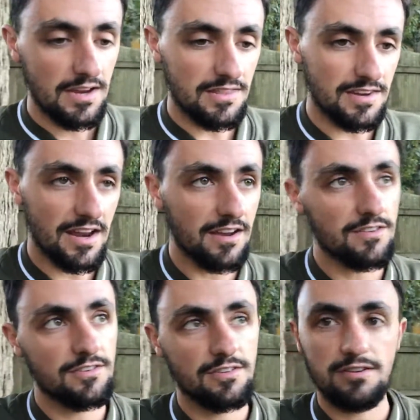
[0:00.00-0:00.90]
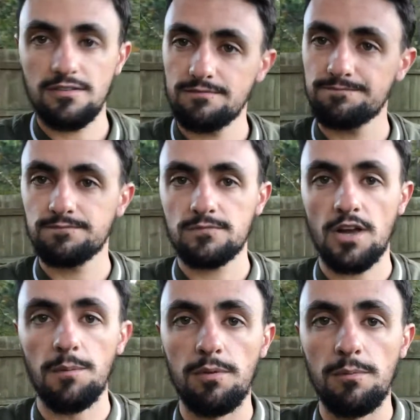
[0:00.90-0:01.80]
In the next
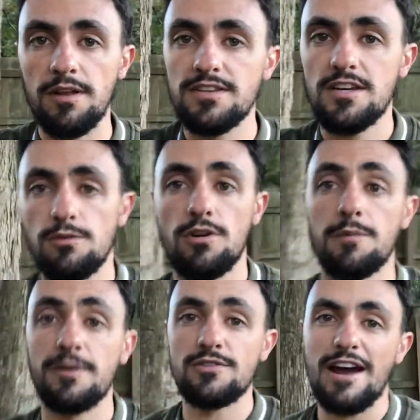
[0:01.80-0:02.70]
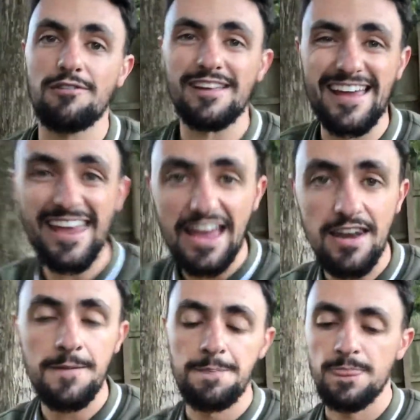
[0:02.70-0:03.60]
couple months here, we're going to be traveling again,